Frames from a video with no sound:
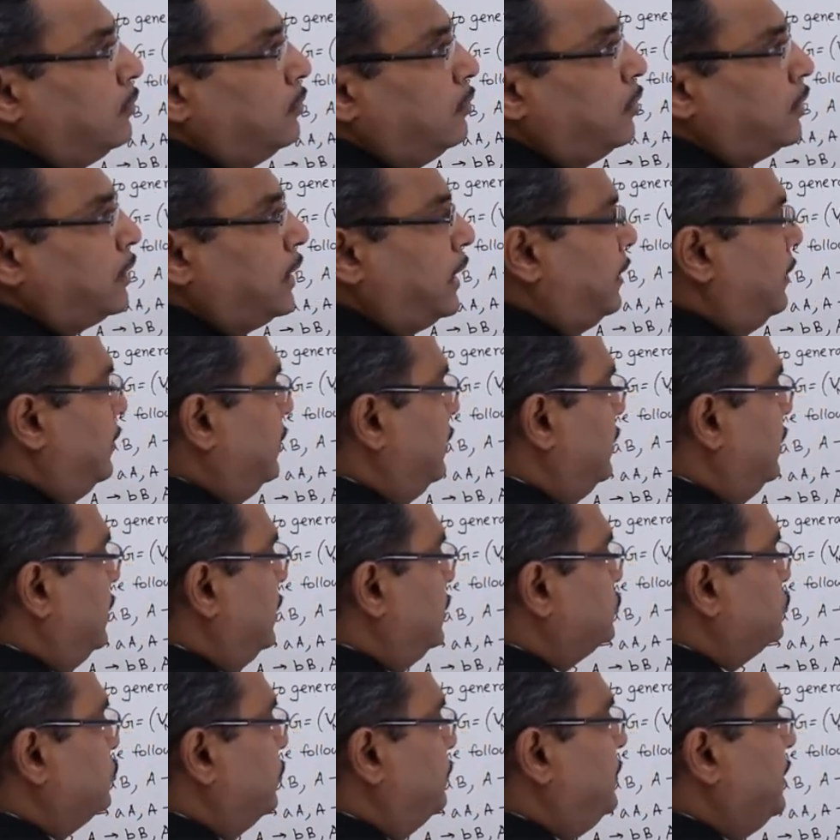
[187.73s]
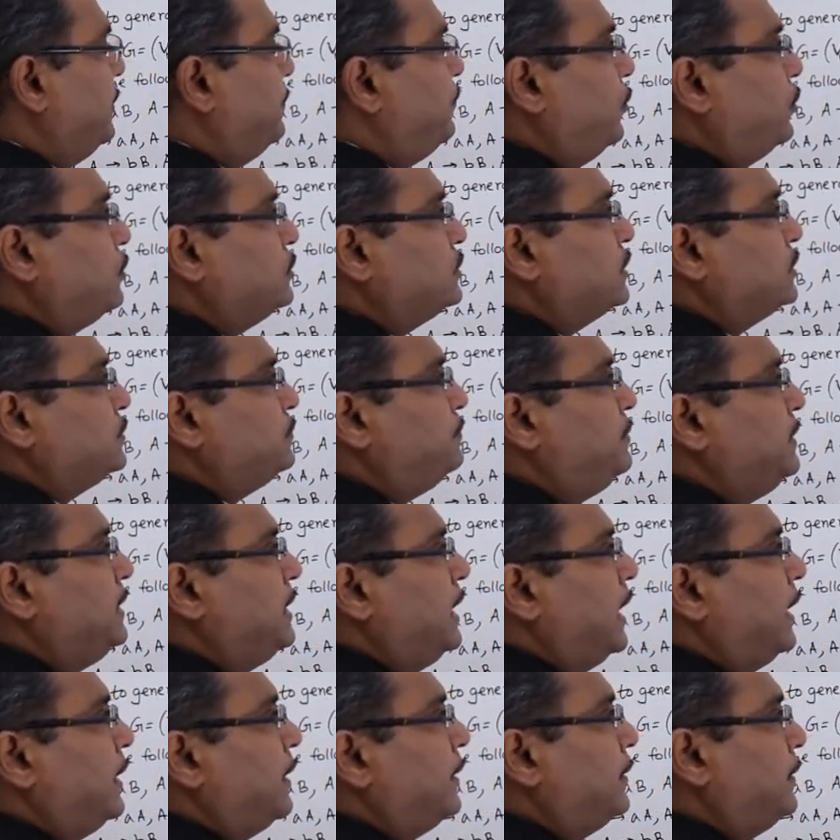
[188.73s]
Okay, so B produces
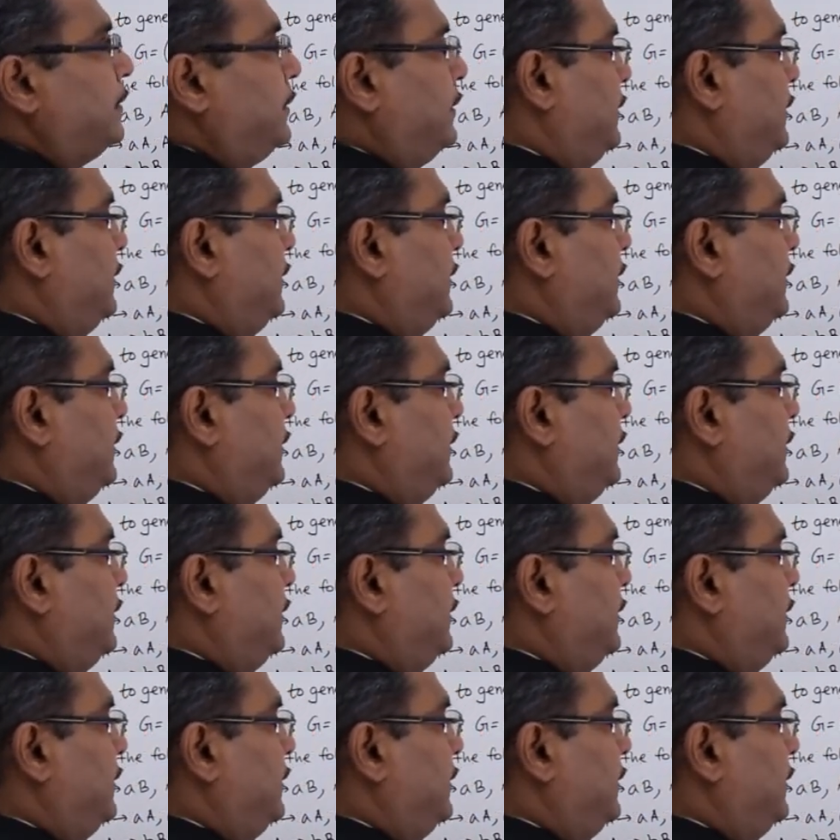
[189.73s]
BA.